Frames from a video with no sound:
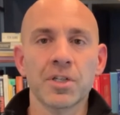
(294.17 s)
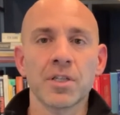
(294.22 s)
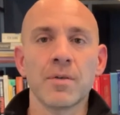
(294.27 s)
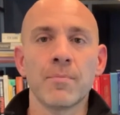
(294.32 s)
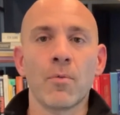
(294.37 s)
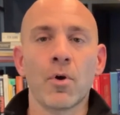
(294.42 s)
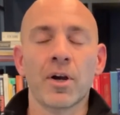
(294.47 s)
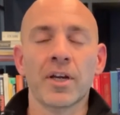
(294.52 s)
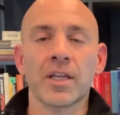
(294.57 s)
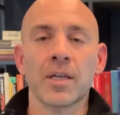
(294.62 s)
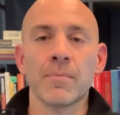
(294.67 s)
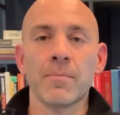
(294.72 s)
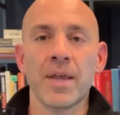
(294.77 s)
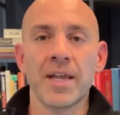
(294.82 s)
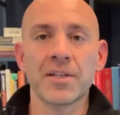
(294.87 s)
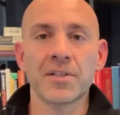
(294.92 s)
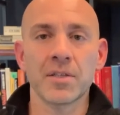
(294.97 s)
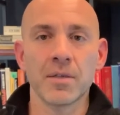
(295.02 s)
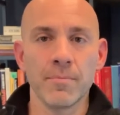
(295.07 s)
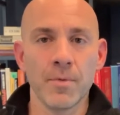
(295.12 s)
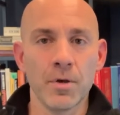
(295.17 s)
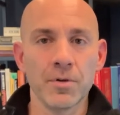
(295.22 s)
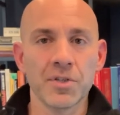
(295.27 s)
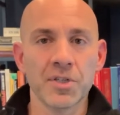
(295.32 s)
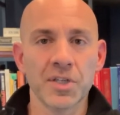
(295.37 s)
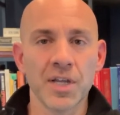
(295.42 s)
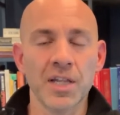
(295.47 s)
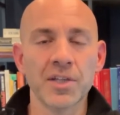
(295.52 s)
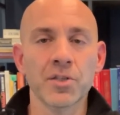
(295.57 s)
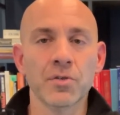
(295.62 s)
to the market makes the most
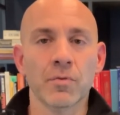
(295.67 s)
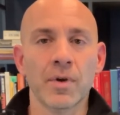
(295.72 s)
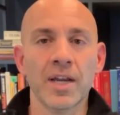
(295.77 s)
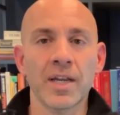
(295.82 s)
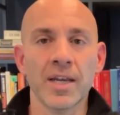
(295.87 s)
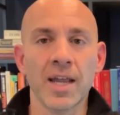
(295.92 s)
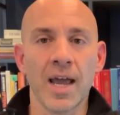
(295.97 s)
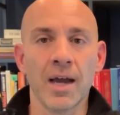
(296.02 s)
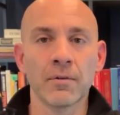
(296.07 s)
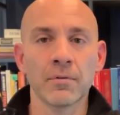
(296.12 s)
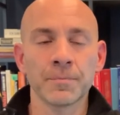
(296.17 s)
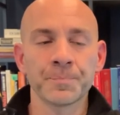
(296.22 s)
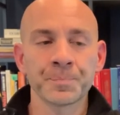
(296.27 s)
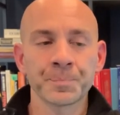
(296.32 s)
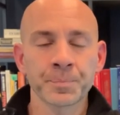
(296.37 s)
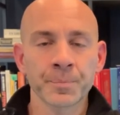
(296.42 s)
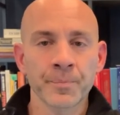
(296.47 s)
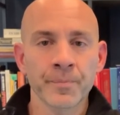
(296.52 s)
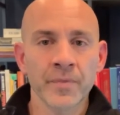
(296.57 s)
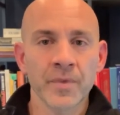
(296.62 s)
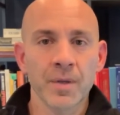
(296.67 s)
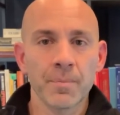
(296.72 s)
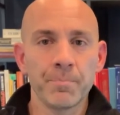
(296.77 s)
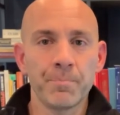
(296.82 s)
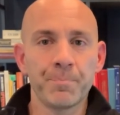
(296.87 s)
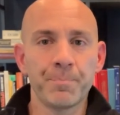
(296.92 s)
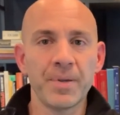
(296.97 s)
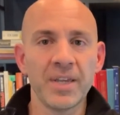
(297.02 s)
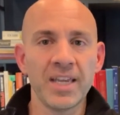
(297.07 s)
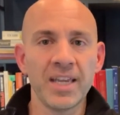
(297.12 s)
sense right now.
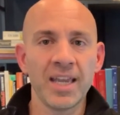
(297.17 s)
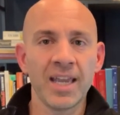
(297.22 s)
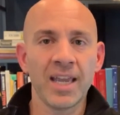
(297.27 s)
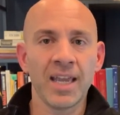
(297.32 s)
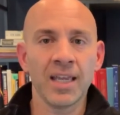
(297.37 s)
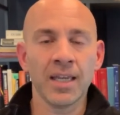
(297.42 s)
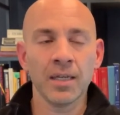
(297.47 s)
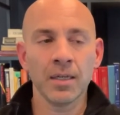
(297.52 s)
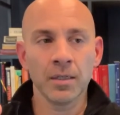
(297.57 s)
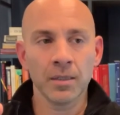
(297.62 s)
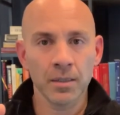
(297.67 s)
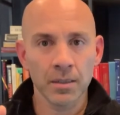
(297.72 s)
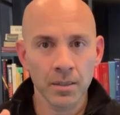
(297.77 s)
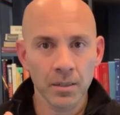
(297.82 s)
Being